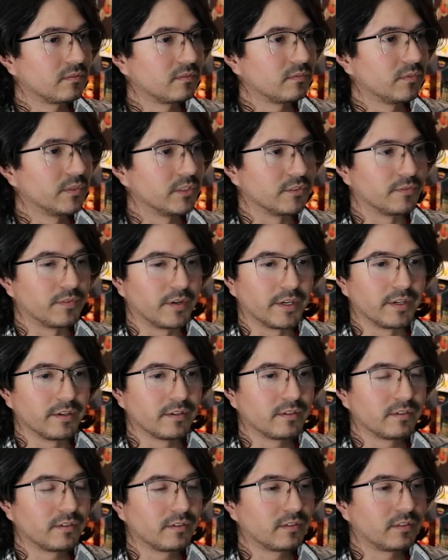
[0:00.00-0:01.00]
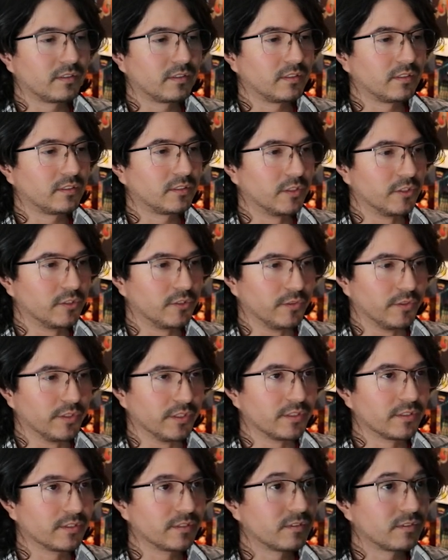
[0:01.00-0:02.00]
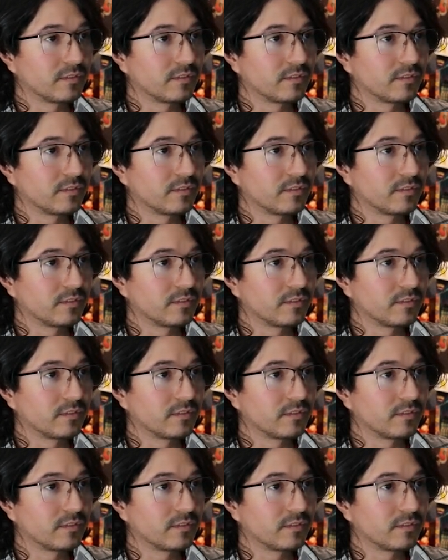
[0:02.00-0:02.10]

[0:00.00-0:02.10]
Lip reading: which is fine. So I'll do this.